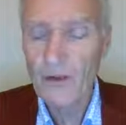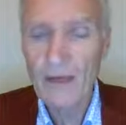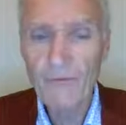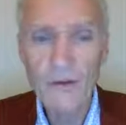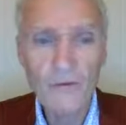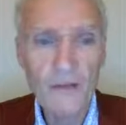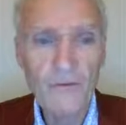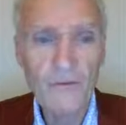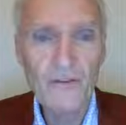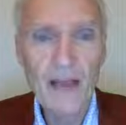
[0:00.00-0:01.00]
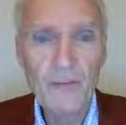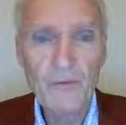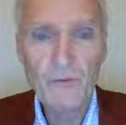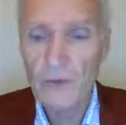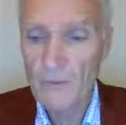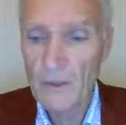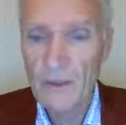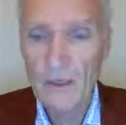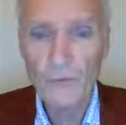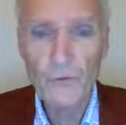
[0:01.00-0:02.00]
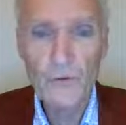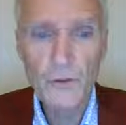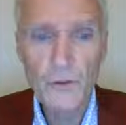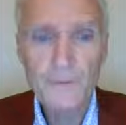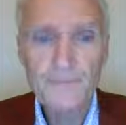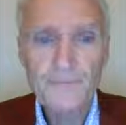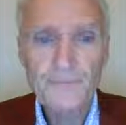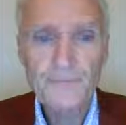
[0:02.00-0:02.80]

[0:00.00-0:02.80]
efficacy of this type of treatment in future.